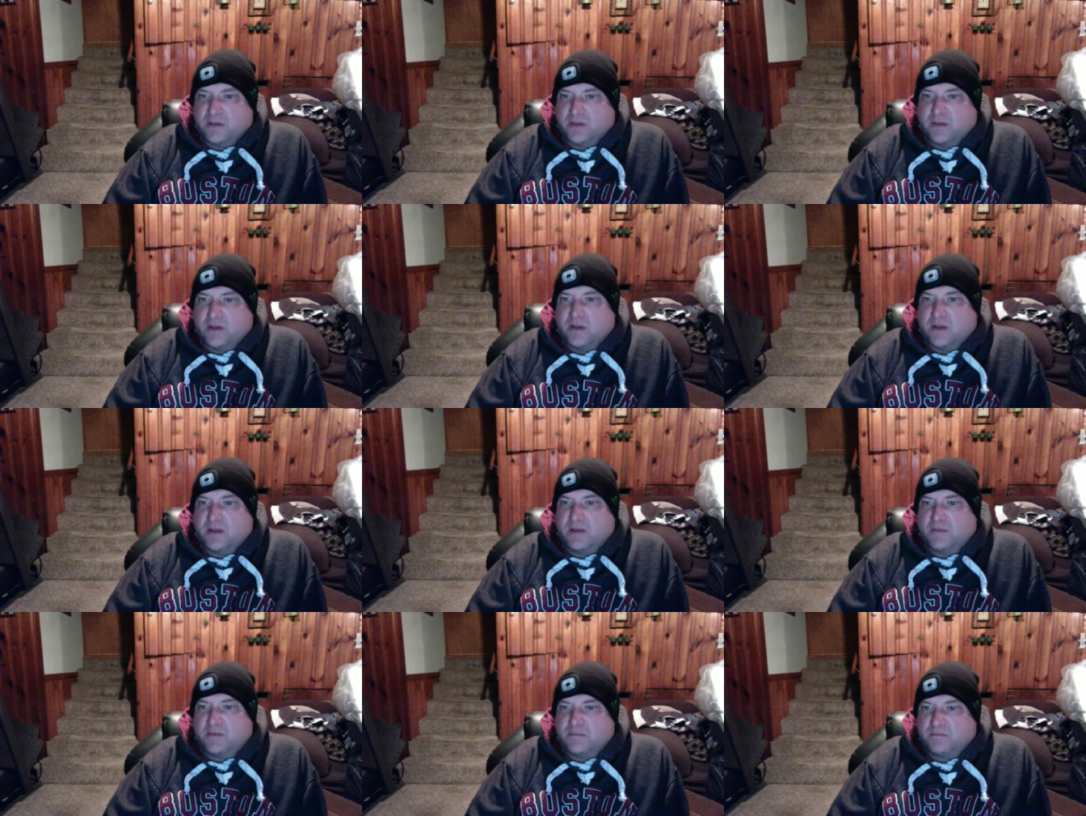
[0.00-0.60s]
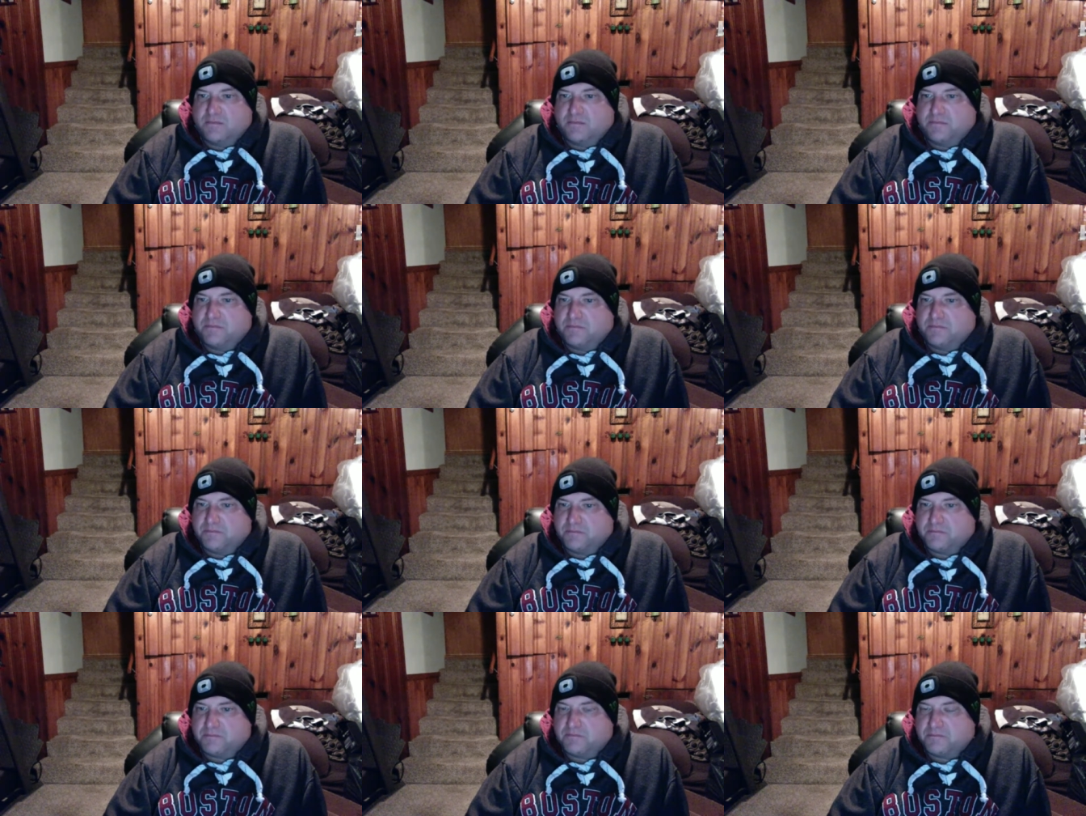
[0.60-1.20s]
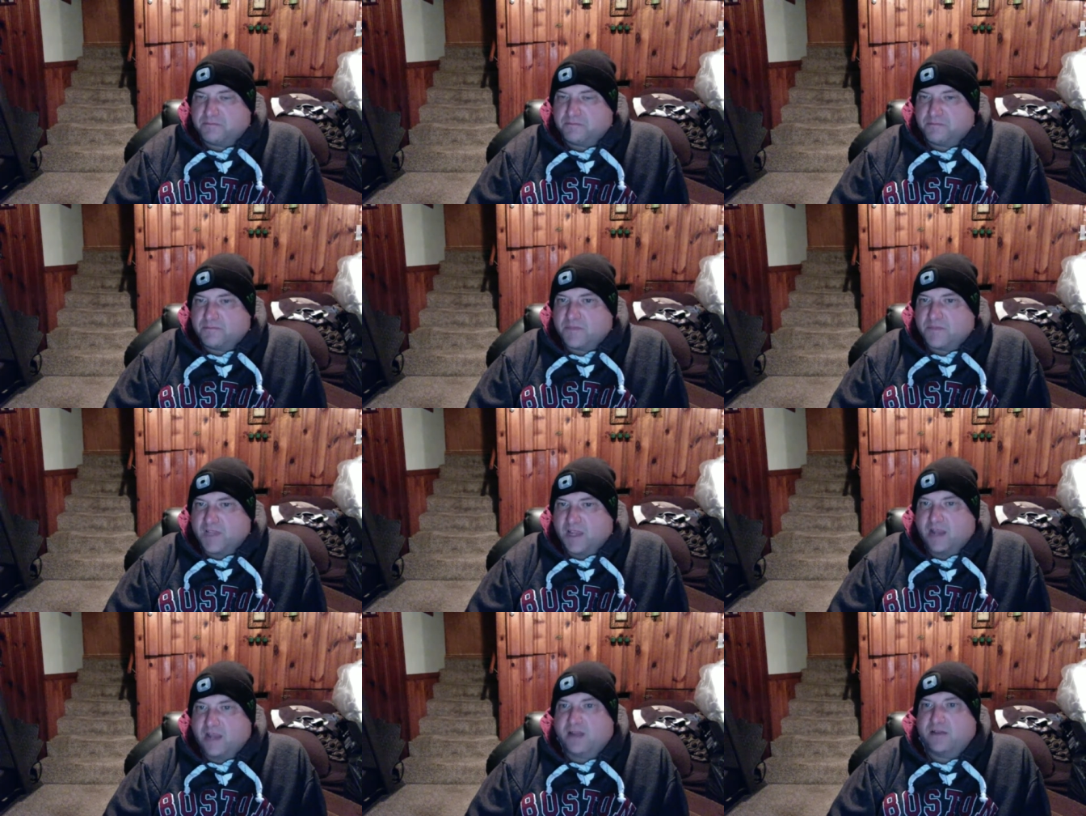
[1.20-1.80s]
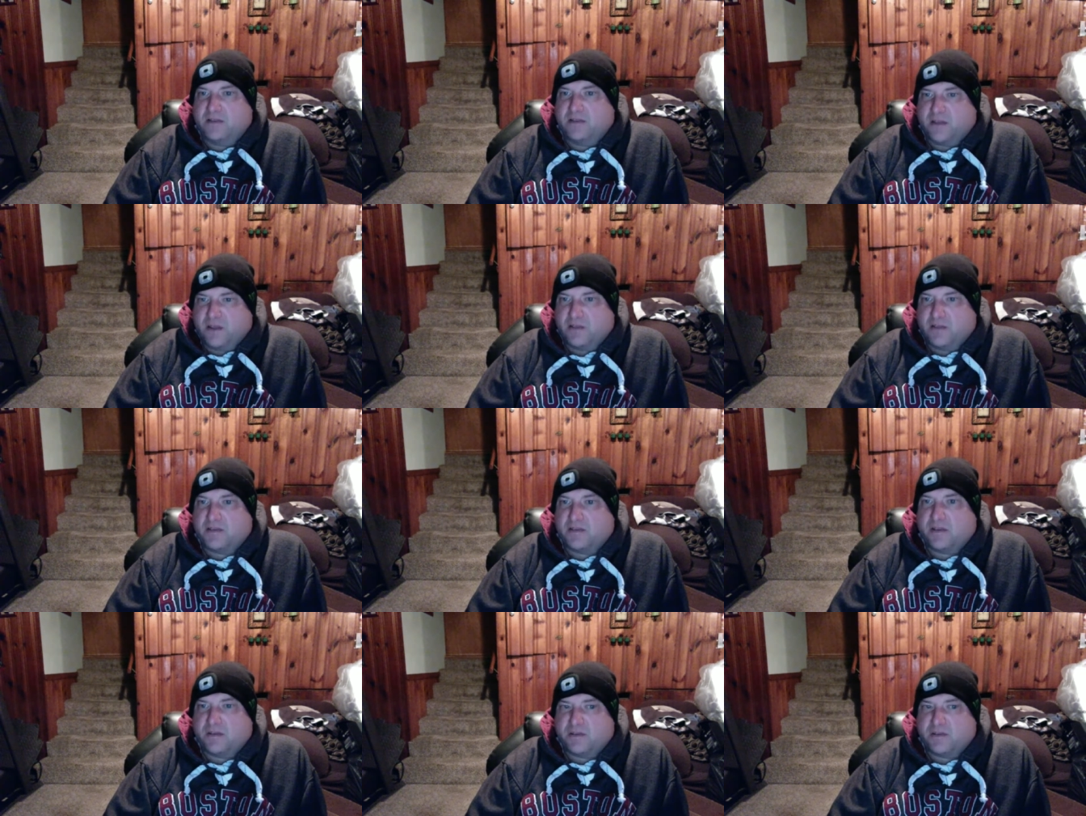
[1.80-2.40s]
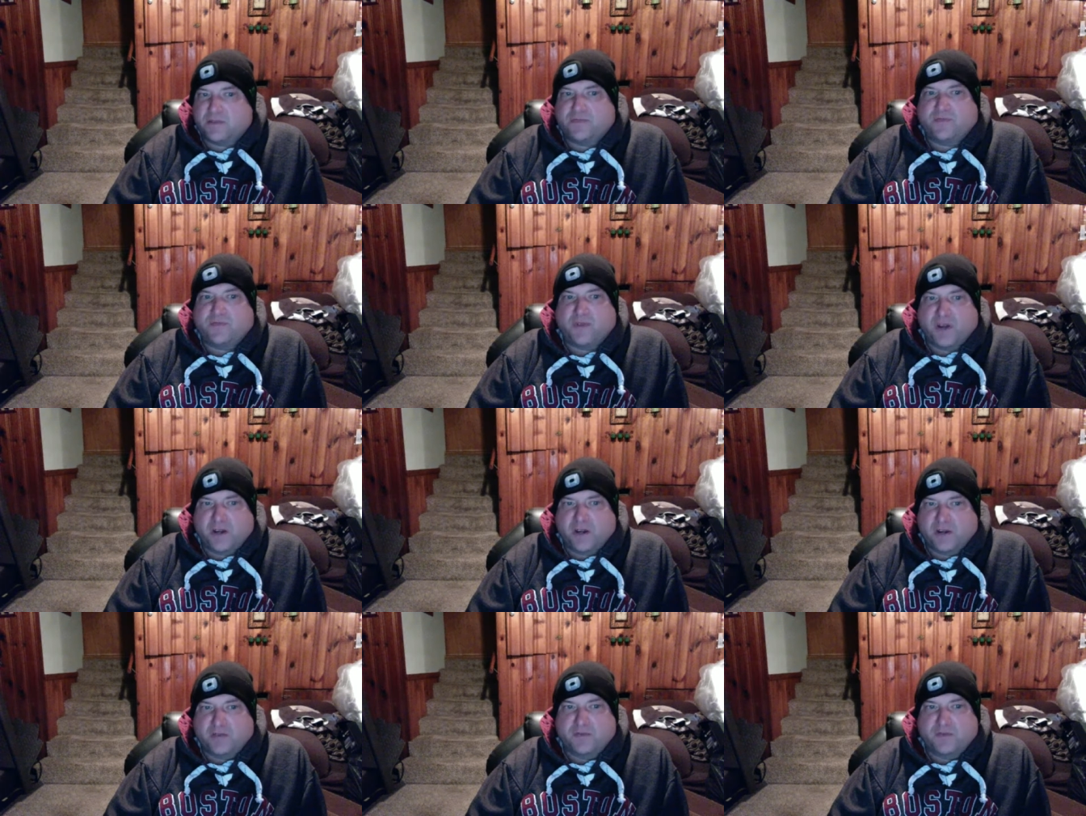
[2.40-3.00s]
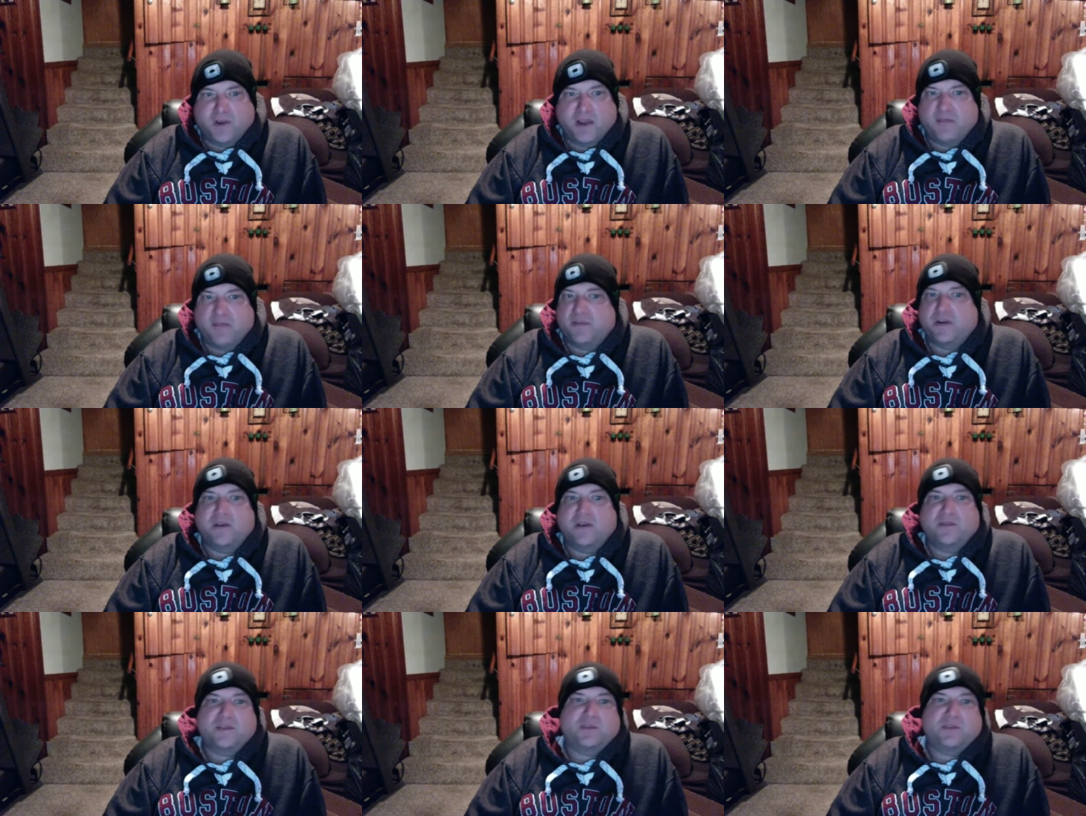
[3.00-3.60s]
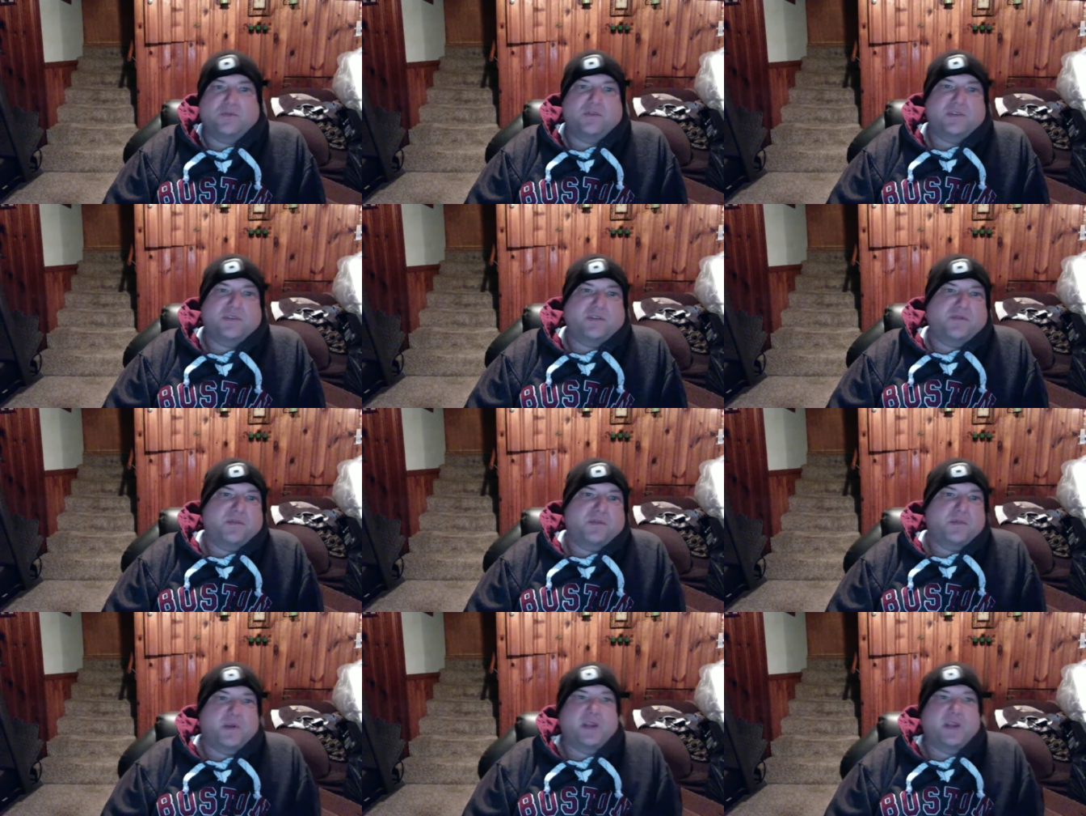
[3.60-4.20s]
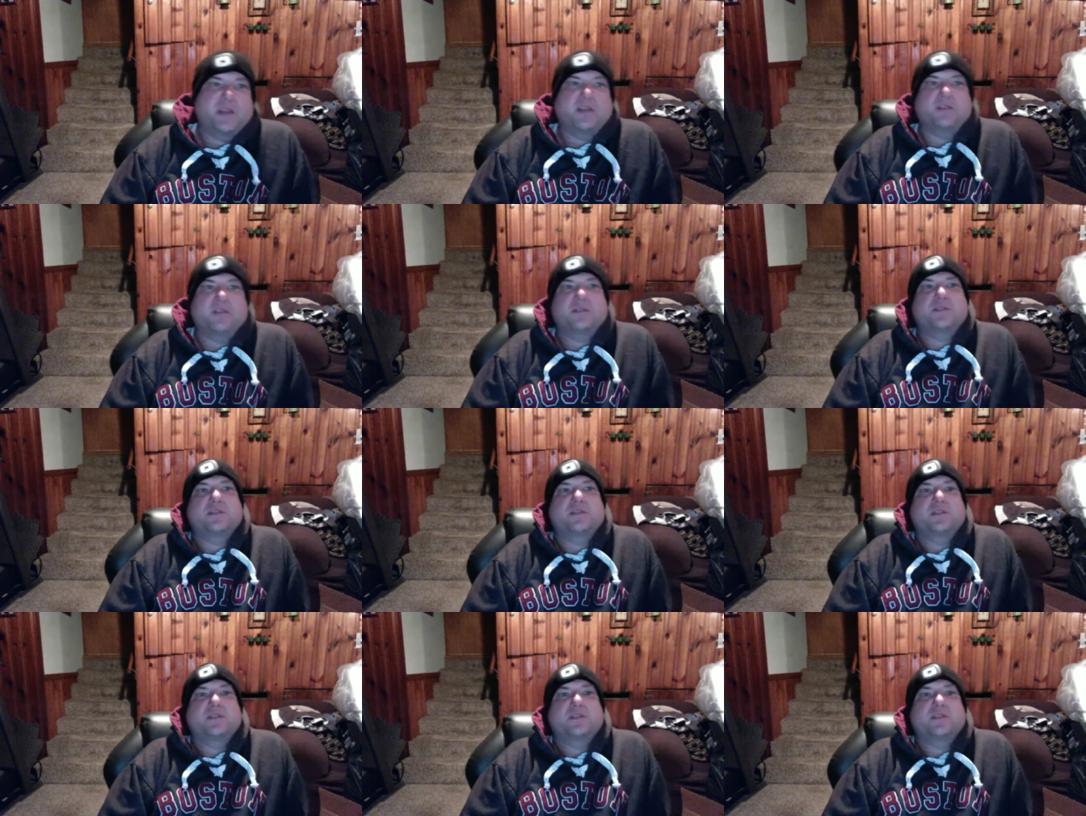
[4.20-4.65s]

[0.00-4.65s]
Um, yeah, I was afraid to drive it, and so was everybody else.